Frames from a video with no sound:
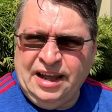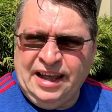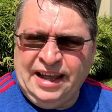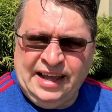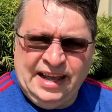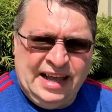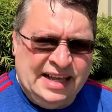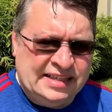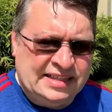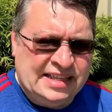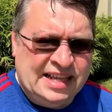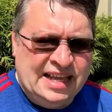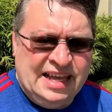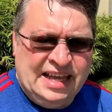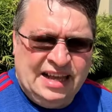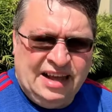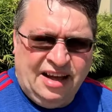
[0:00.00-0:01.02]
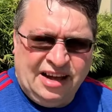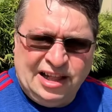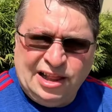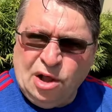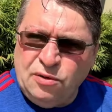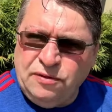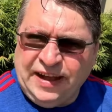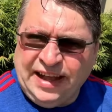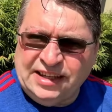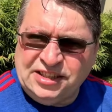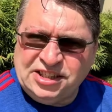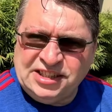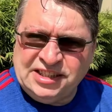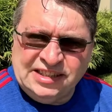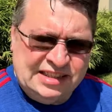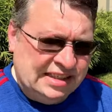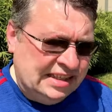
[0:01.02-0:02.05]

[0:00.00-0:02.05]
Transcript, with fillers: is the uh, clove hitch.